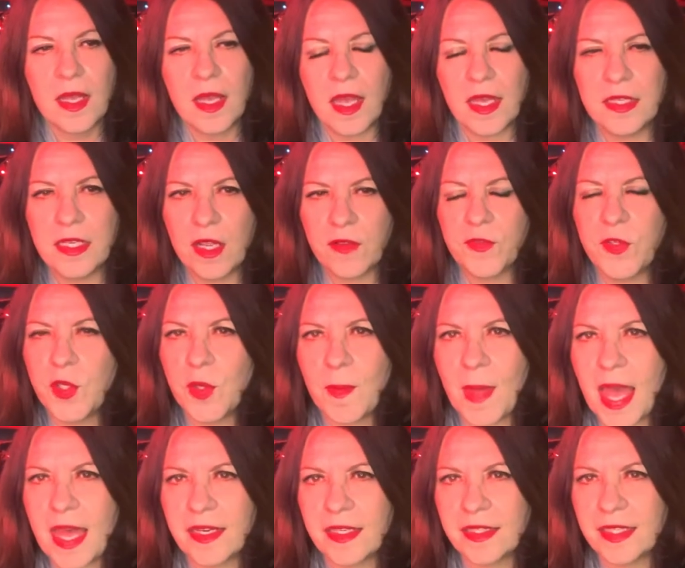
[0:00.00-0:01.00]
enough
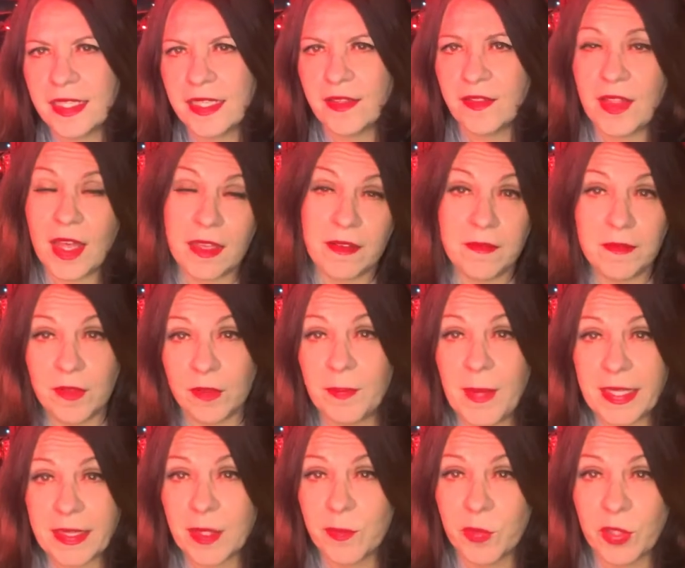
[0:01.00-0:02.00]
humanity that make them